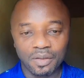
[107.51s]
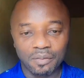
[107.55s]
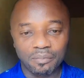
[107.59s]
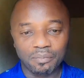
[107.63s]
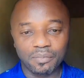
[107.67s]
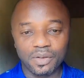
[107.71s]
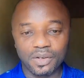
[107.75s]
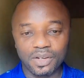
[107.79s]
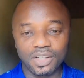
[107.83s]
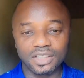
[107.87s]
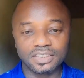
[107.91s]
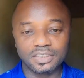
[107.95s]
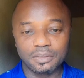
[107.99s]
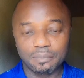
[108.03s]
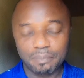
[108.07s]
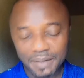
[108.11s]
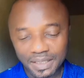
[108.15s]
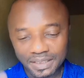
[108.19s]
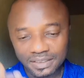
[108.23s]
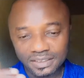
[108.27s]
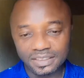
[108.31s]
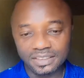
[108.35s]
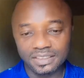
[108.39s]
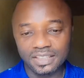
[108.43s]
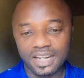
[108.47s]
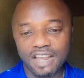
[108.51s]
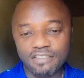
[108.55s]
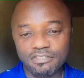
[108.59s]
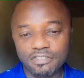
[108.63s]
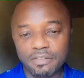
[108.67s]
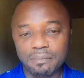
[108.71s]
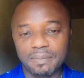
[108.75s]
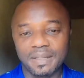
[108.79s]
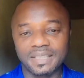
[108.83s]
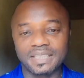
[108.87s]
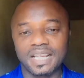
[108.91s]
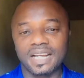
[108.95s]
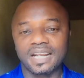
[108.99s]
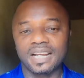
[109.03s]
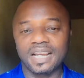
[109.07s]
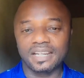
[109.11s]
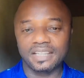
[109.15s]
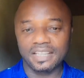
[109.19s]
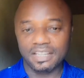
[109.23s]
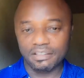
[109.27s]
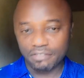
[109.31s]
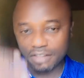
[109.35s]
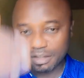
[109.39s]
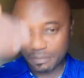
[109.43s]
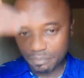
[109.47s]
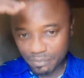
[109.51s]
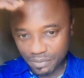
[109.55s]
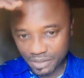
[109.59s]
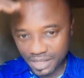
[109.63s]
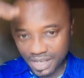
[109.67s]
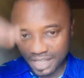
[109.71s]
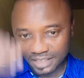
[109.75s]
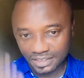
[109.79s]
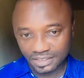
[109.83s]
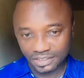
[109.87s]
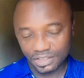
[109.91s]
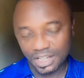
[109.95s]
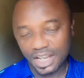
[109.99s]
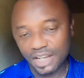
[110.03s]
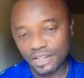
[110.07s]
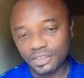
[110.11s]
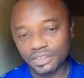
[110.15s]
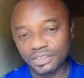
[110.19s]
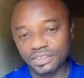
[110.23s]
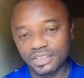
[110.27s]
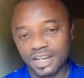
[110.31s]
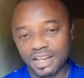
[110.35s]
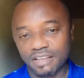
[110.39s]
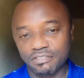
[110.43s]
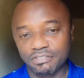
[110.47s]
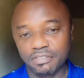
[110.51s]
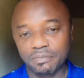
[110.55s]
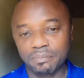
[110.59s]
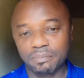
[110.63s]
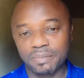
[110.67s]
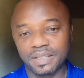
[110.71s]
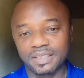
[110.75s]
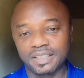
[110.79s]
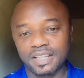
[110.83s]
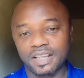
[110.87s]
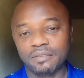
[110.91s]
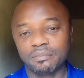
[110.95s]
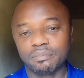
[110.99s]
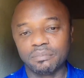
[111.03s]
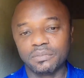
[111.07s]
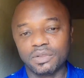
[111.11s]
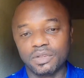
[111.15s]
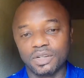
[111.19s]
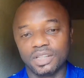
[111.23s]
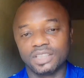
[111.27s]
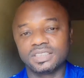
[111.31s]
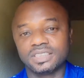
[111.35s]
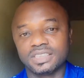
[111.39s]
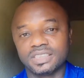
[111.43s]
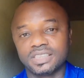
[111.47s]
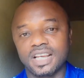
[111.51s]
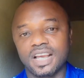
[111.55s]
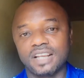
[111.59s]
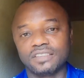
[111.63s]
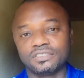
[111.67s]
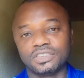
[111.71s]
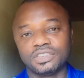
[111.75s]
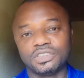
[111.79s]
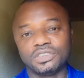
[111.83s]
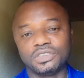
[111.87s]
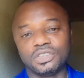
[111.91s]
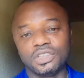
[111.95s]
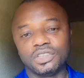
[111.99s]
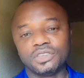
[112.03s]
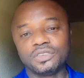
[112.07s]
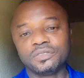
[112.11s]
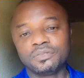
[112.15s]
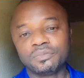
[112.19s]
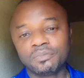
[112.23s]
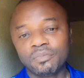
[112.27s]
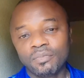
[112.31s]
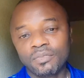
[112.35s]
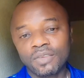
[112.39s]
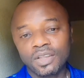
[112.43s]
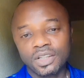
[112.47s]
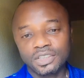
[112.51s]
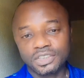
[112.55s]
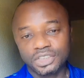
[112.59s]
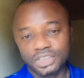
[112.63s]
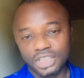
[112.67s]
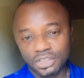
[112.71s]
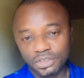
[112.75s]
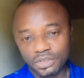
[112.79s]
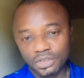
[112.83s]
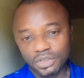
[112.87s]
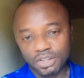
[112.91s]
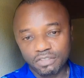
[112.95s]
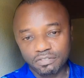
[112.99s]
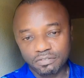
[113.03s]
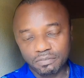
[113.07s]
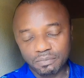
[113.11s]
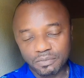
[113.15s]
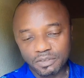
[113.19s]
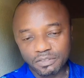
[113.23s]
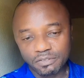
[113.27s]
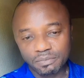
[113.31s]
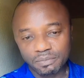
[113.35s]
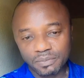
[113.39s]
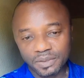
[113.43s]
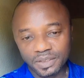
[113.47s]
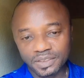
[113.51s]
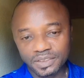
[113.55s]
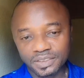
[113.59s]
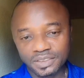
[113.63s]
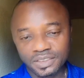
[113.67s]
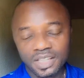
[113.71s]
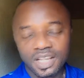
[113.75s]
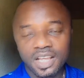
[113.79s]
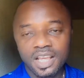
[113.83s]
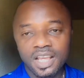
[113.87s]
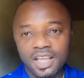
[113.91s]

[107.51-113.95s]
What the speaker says: Because the person driving pattern can never be as your own driving pattern, because he has his own schedule of movement.